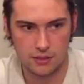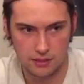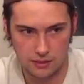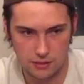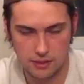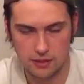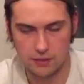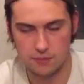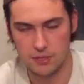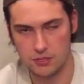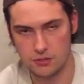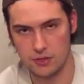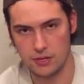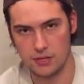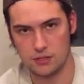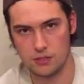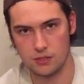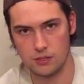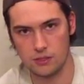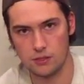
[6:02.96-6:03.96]
kill the enemy
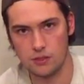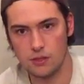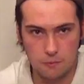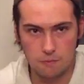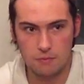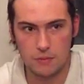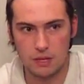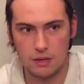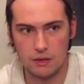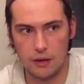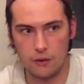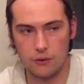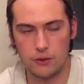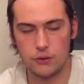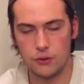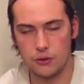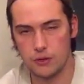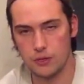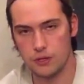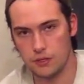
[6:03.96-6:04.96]
Tracer. Now,
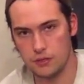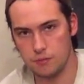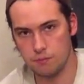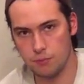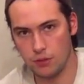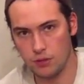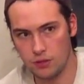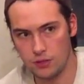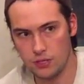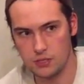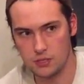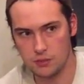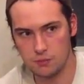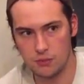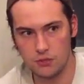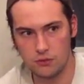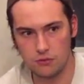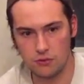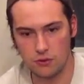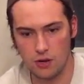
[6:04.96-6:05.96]
in order to pull this
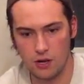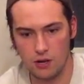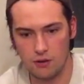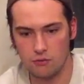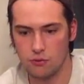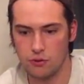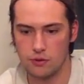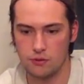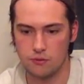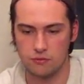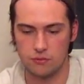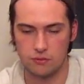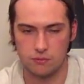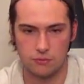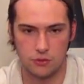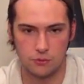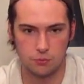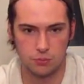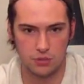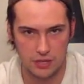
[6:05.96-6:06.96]
maneuver off where
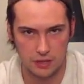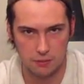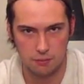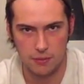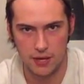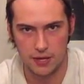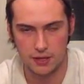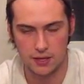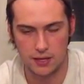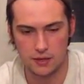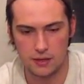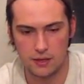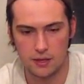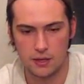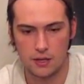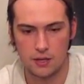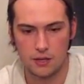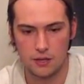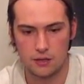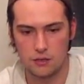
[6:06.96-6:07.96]
you blink melee,
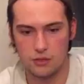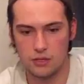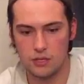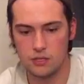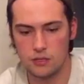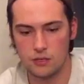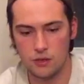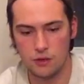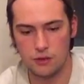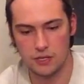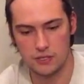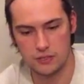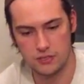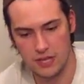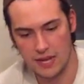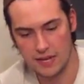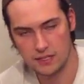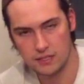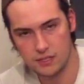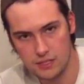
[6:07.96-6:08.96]
you need to know the
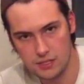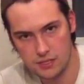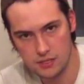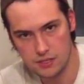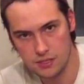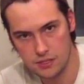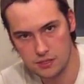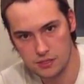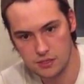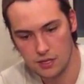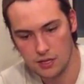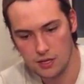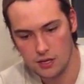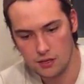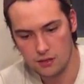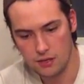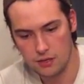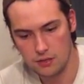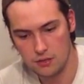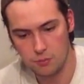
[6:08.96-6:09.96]
exact distance
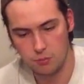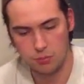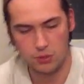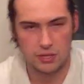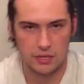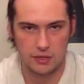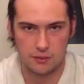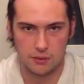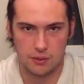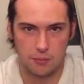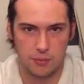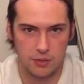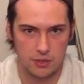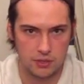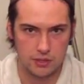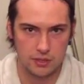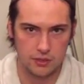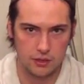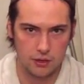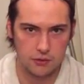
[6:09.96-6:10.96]
that your blink
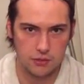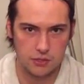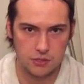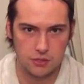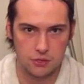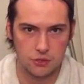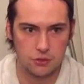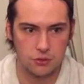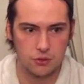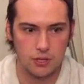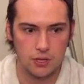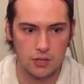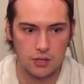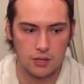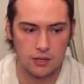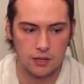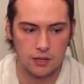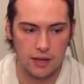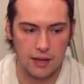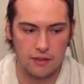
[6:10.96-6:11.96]
ability goes to,
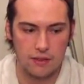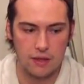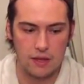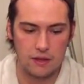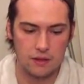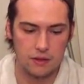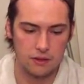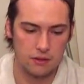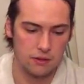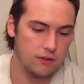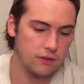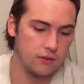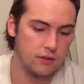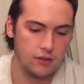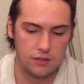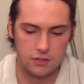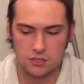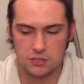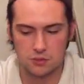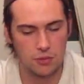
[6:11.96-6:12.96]
and then
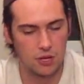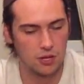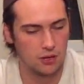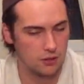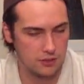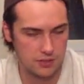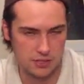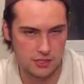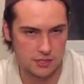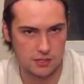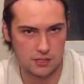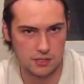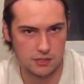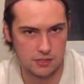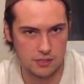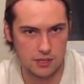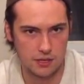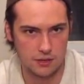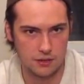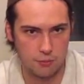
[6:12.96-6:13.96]
the smaller
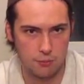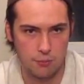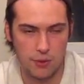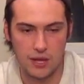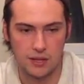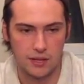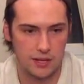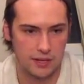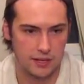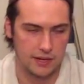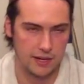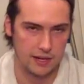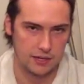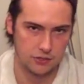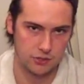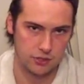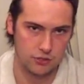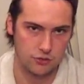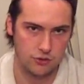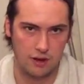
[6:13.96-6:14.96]
distance that your melee can
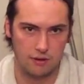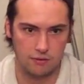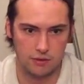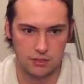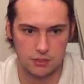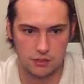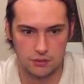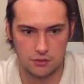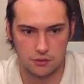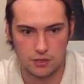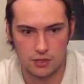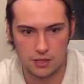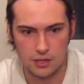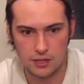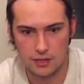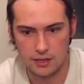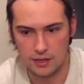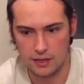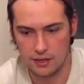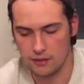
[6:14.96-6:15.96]
actually travel to.
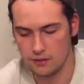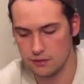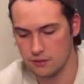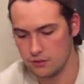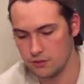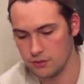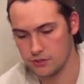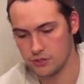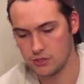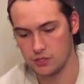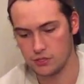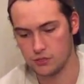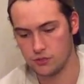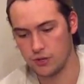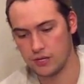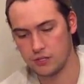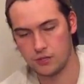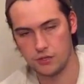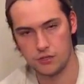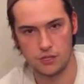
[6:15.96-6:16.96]
And you'll see
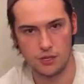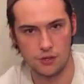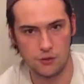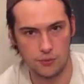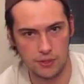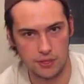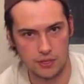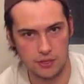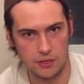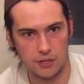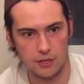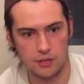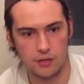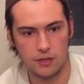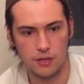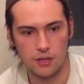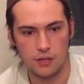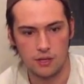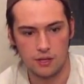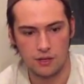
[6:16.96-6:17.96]
Tracers that are really
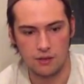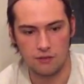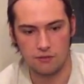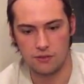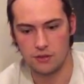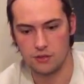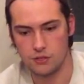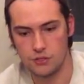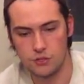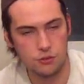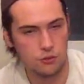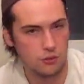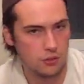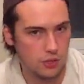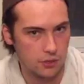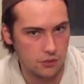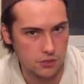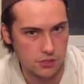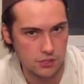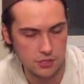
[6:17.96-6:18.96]
good. If they're too
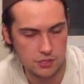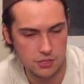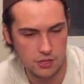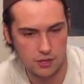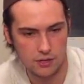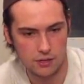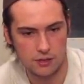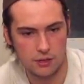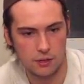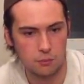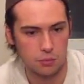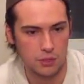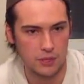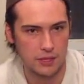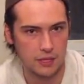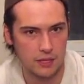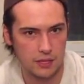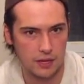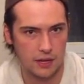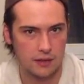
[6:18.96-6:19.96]
close to the target, they'll
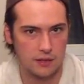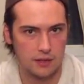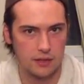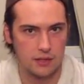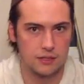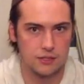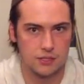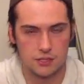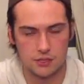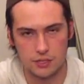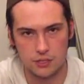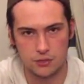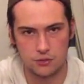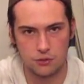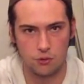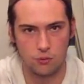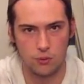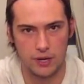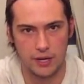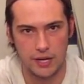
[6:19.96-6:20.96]
blink and then instantly
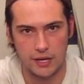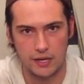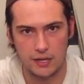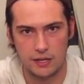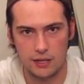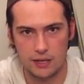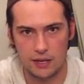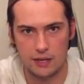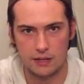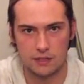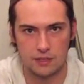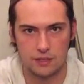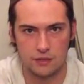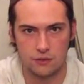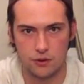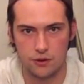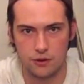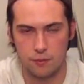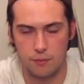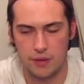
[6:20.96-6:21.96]
do a 180
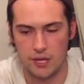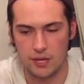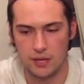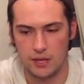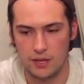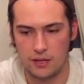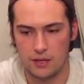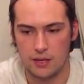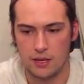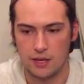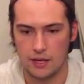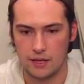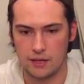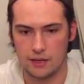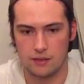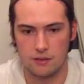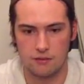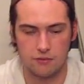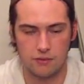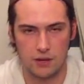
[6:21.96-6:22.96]
in order to melee
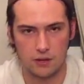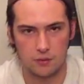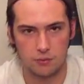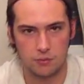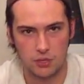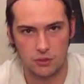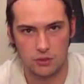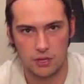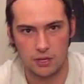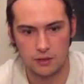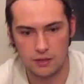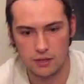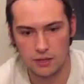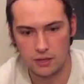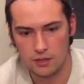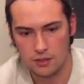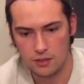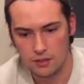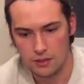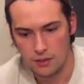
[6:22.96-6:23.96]
and get the final blow on.
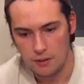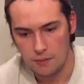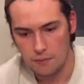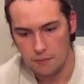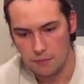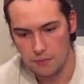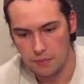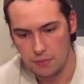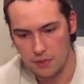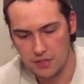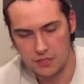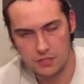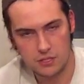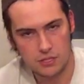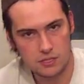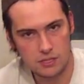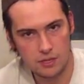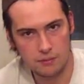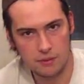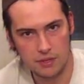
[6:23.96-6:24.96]
But
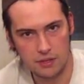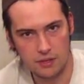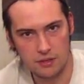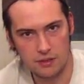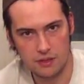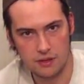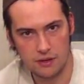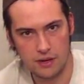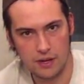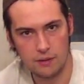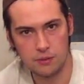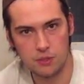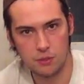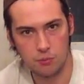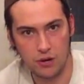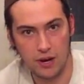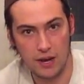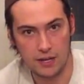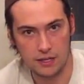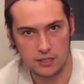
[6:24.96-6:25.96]
this is something that they're able
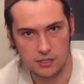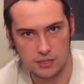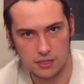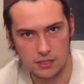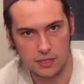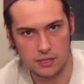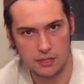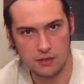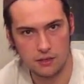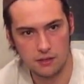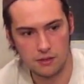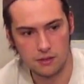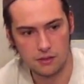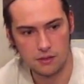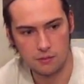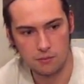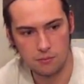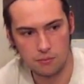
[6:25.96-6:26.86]
to practice in